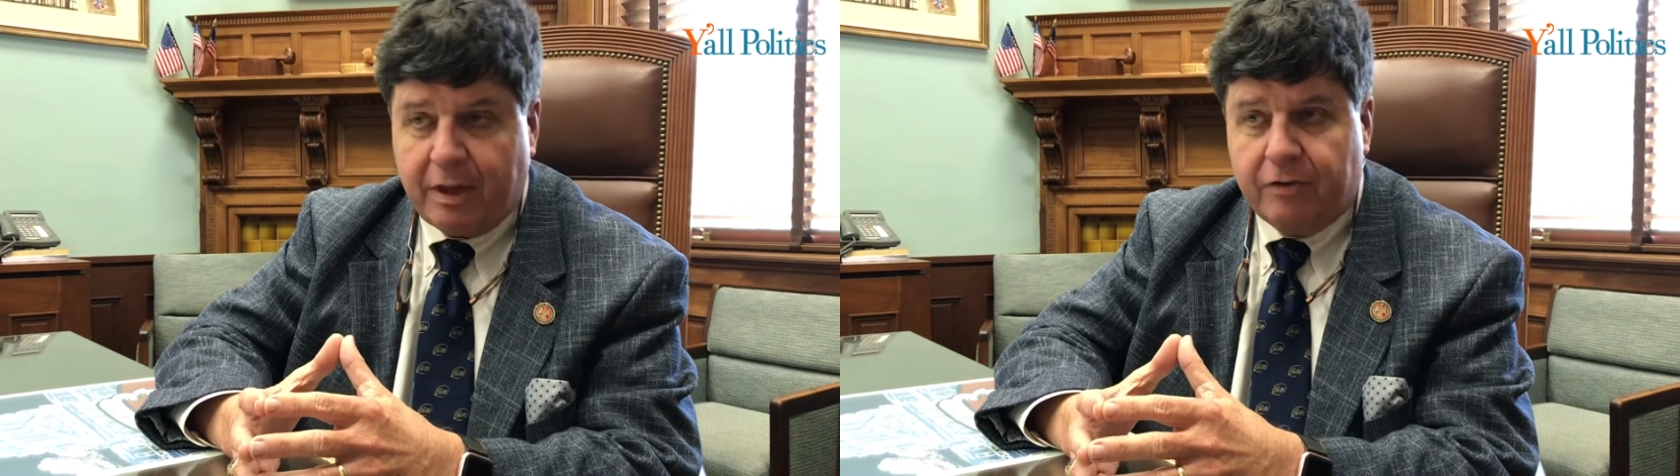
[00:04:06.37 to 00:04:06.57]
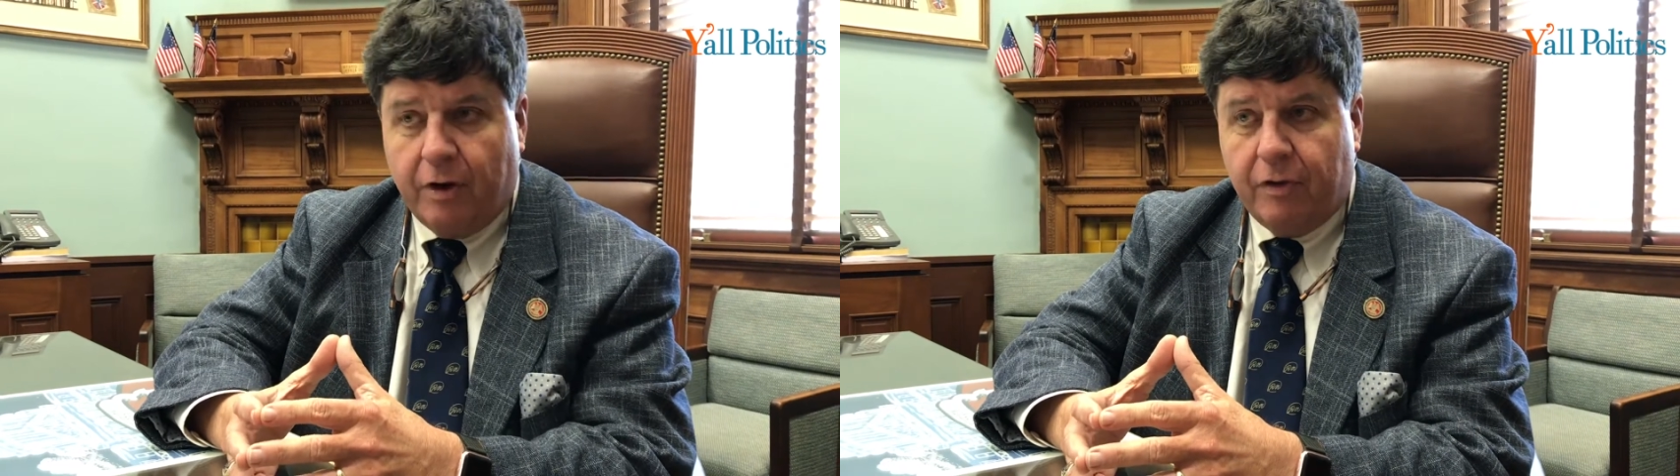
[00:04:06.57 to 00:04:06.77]

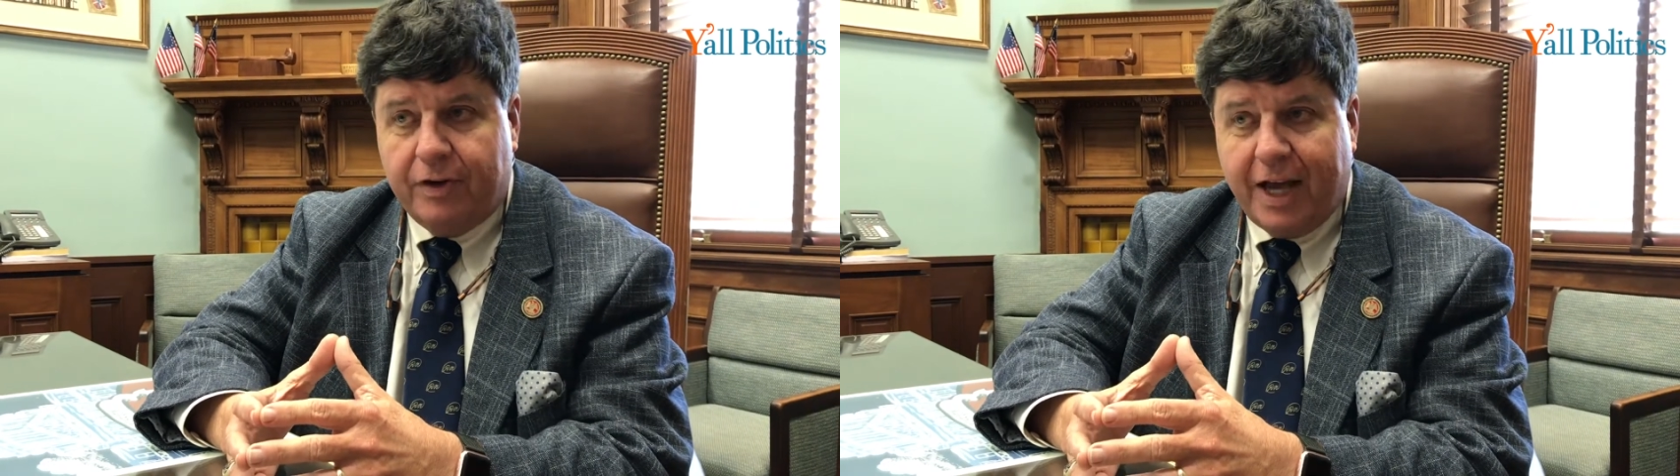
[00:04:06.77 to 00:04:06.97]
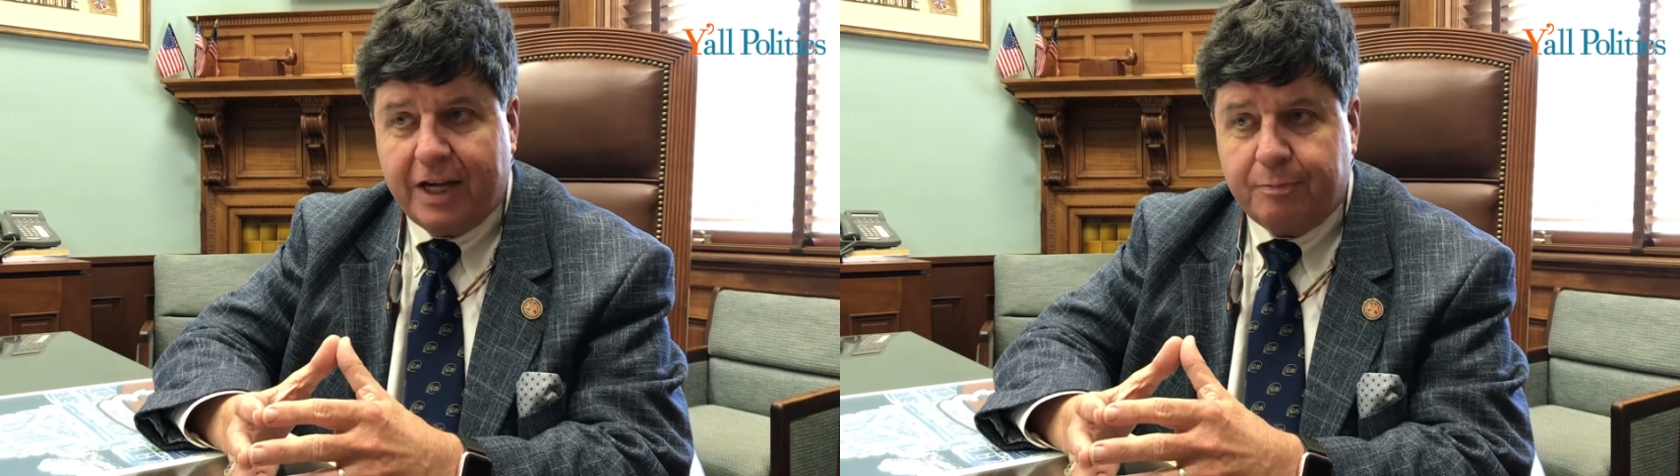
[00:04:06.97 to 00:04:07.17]
So the
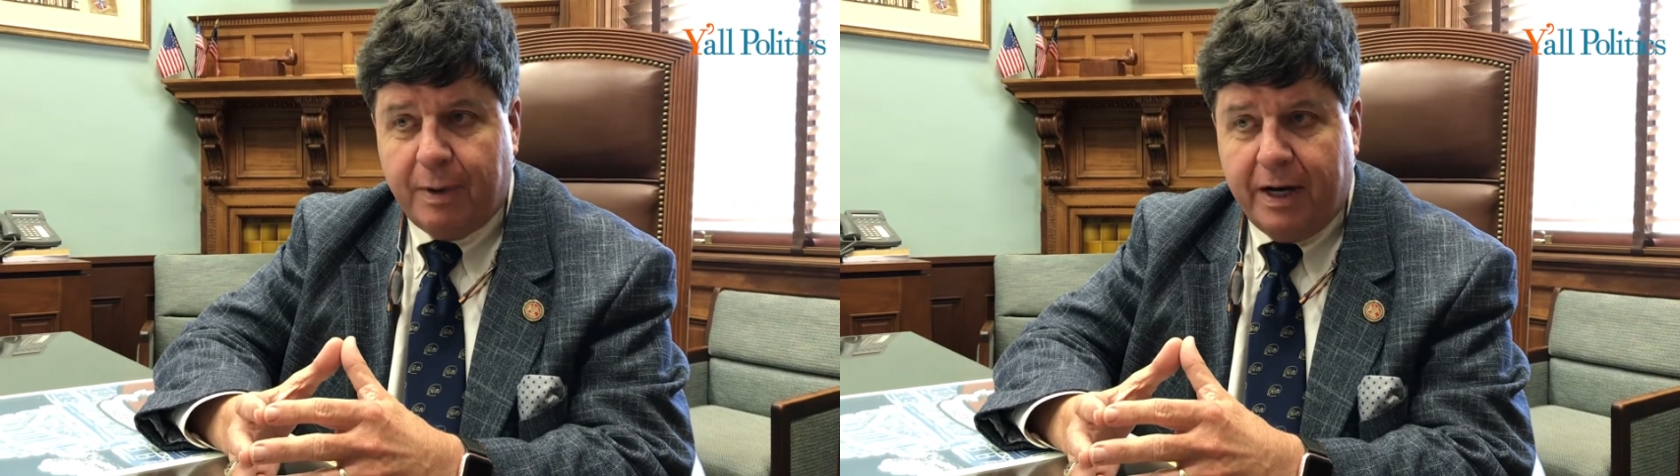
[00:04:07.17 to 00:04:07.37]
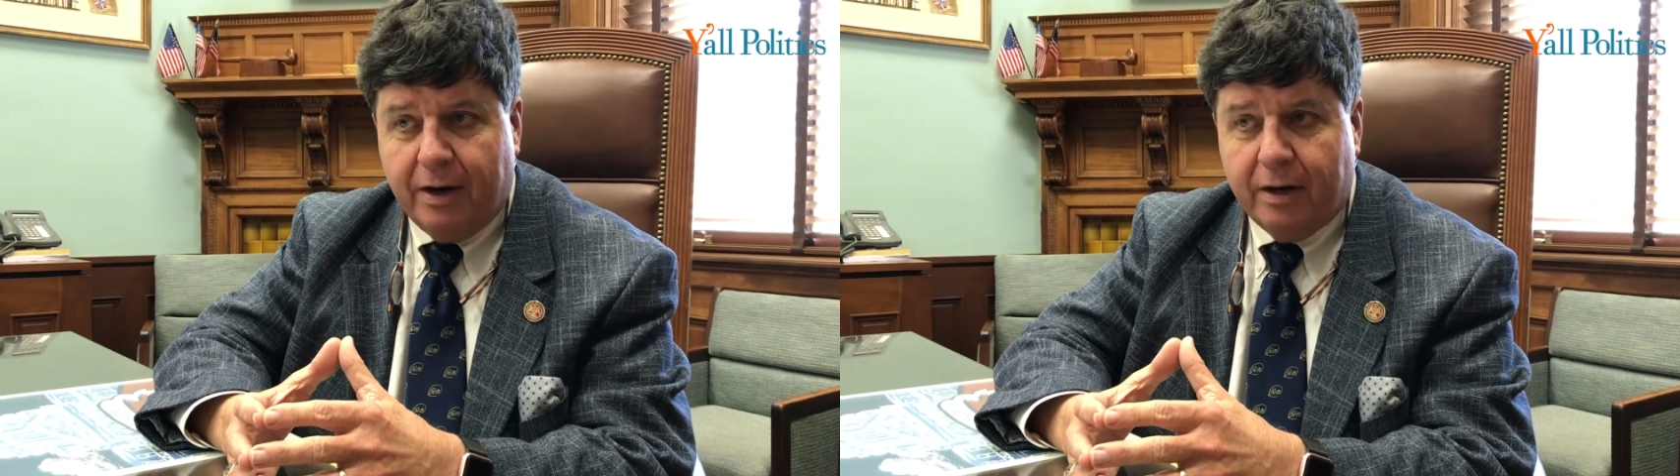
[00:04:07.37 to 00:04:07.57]

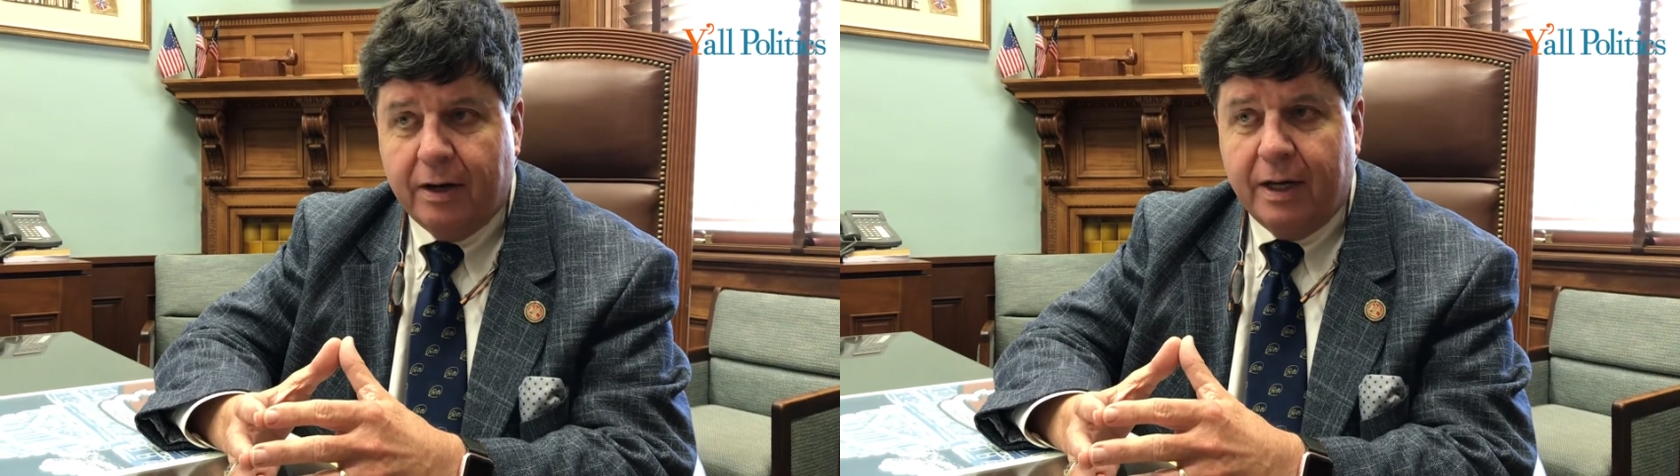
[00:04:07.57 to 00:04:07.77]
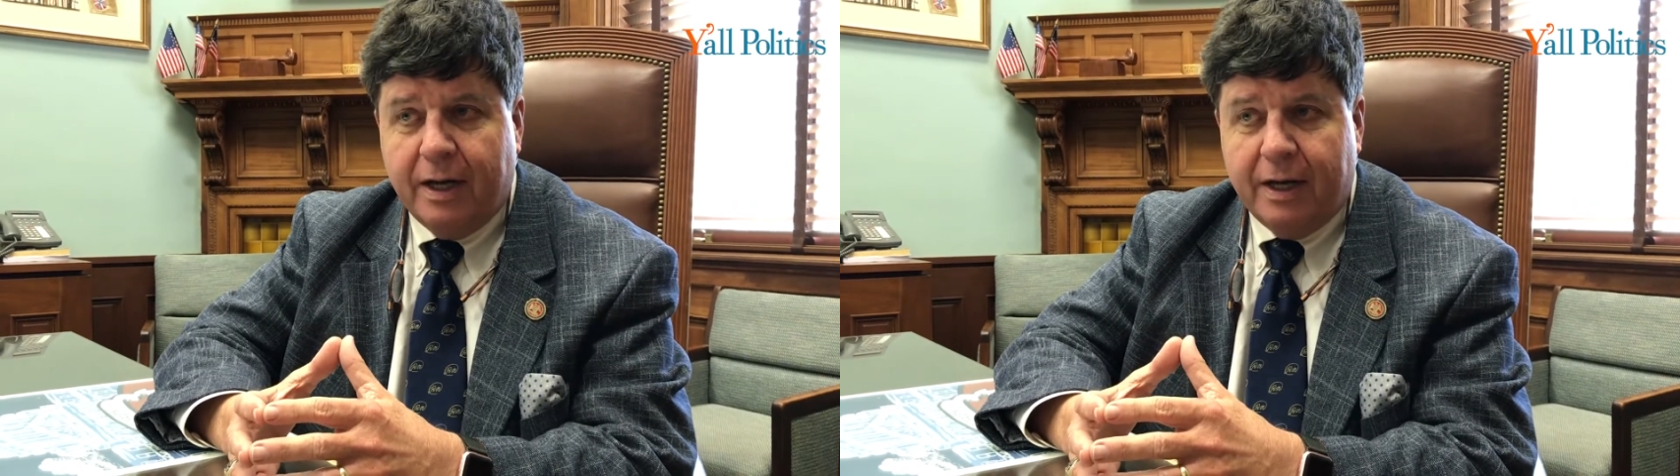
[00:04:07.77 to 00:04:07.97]
taxpayer